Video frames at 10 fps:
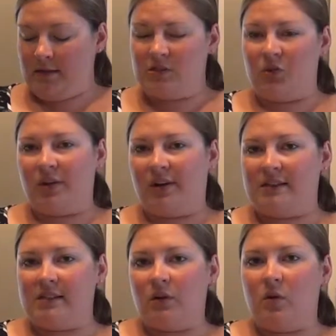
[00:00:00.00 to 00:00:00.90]
So there
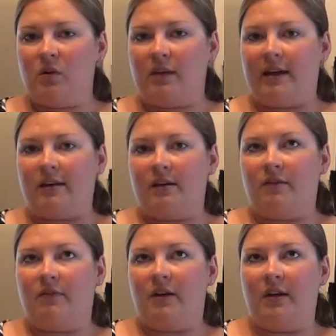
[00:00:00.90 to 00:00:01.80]
isn't a whole lot
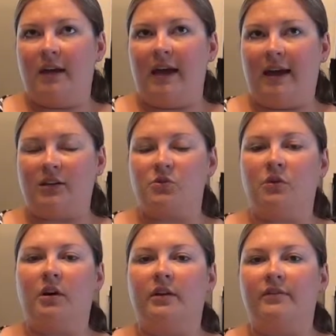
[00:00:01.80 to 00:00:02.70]
of
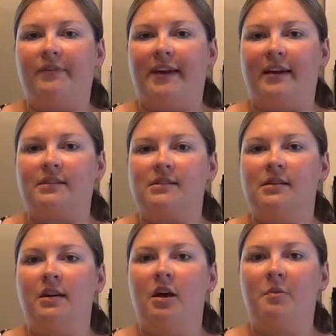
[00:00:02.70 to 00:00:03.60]
actual
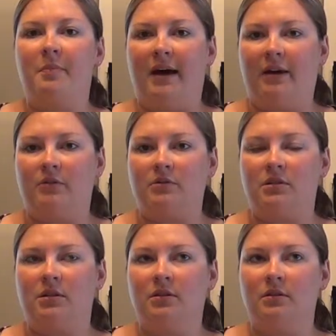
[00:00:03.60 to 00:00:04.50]
artifacts
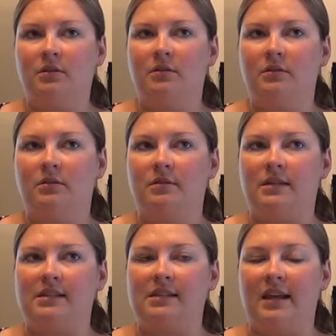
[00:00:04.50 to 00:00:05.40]
about
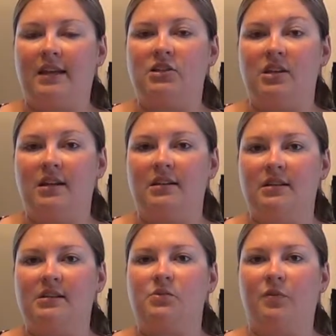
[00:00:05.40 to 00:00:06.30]
this ancient
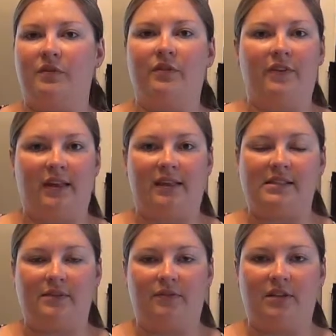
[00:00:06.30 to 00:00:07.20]
Indus River Valley
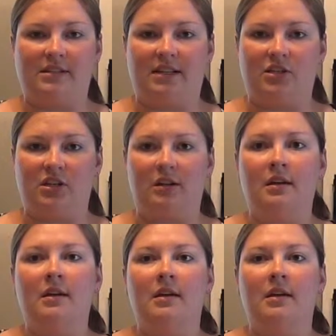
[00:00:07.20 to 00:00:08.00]
civilization